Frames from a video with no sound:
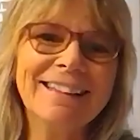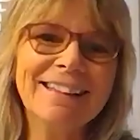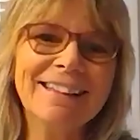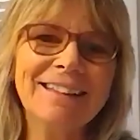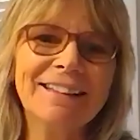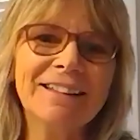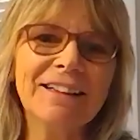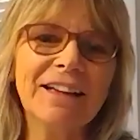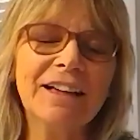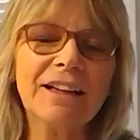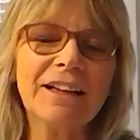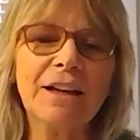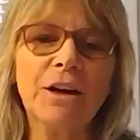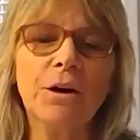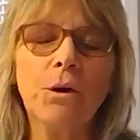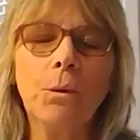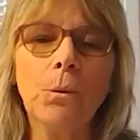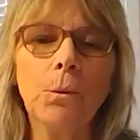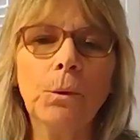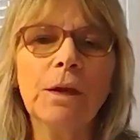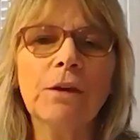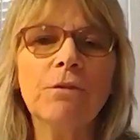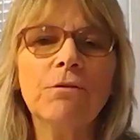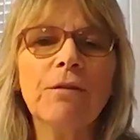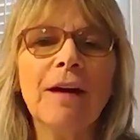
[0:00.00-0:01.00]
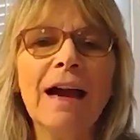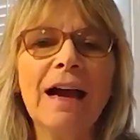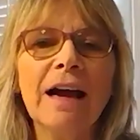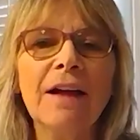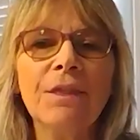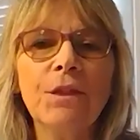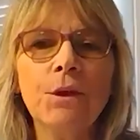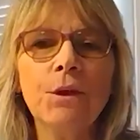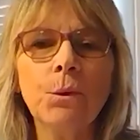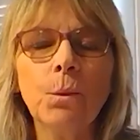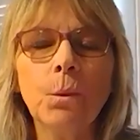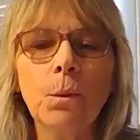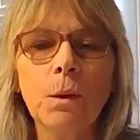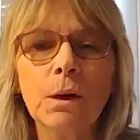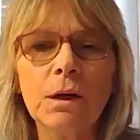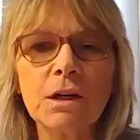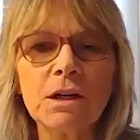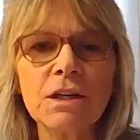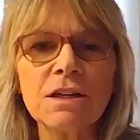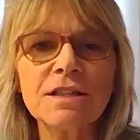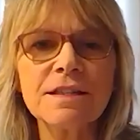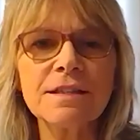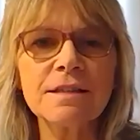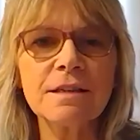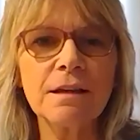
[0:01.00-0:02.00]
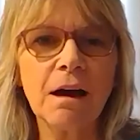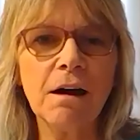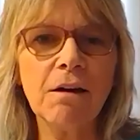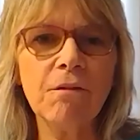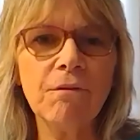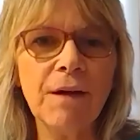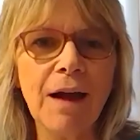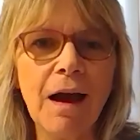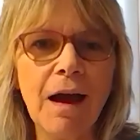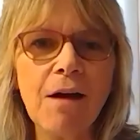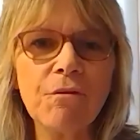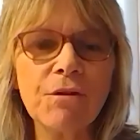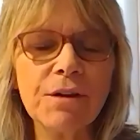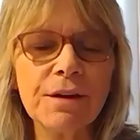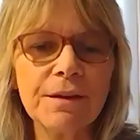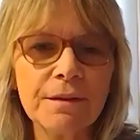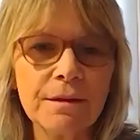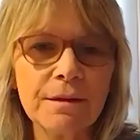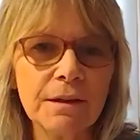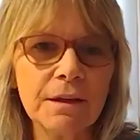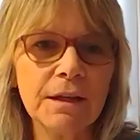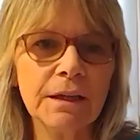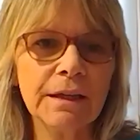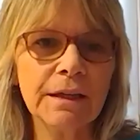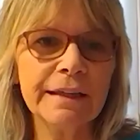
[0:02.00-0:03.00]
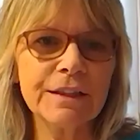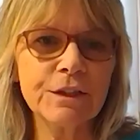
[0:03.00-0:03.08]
Like, we've had the worst of everything in